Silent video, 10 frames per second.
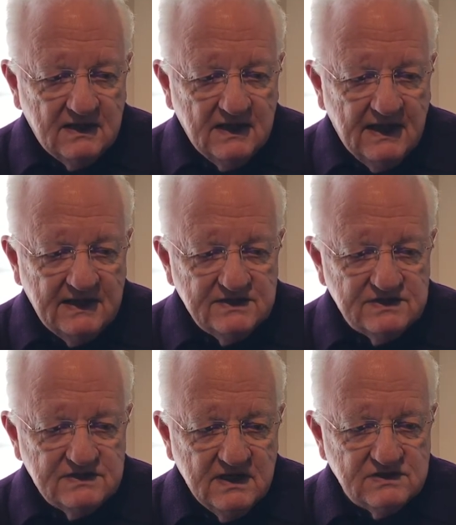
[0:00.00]
And
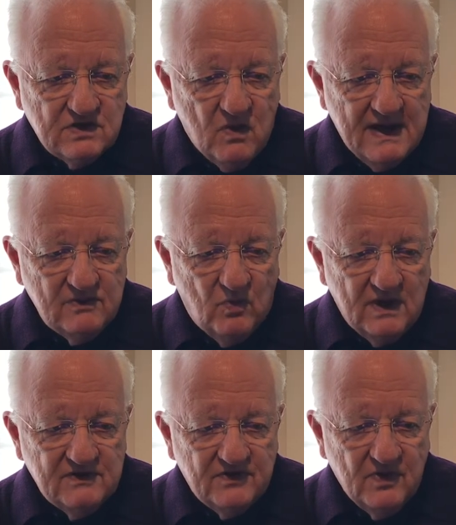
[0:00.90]
it's quite
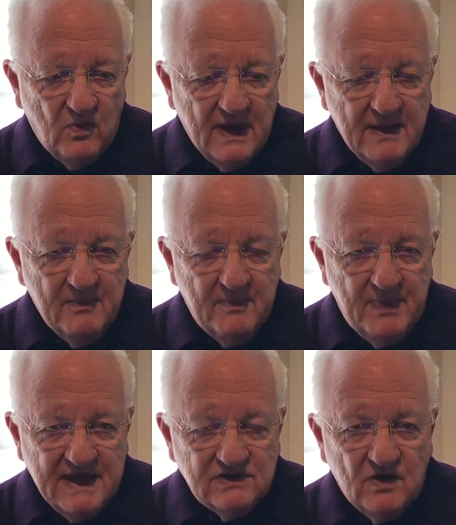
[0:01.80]
wonderful the way
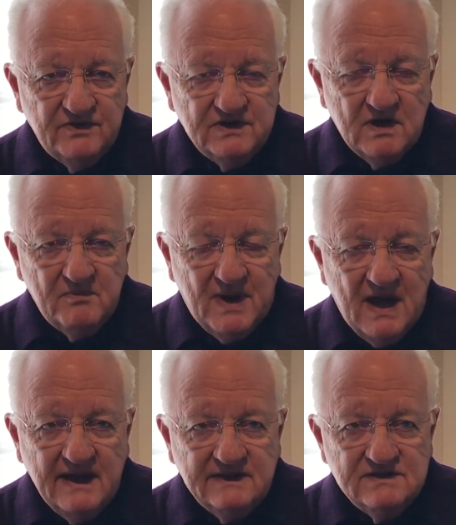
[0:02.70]
Beethoven
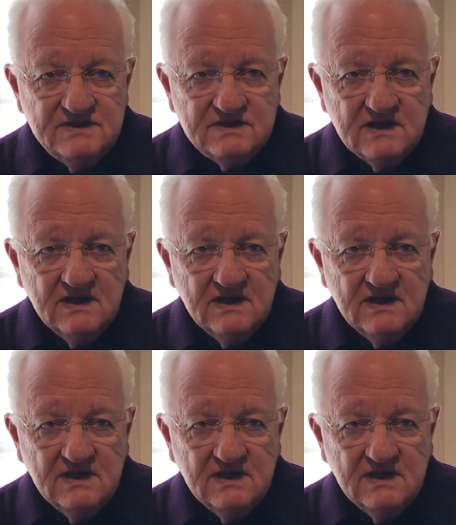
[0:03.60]
combines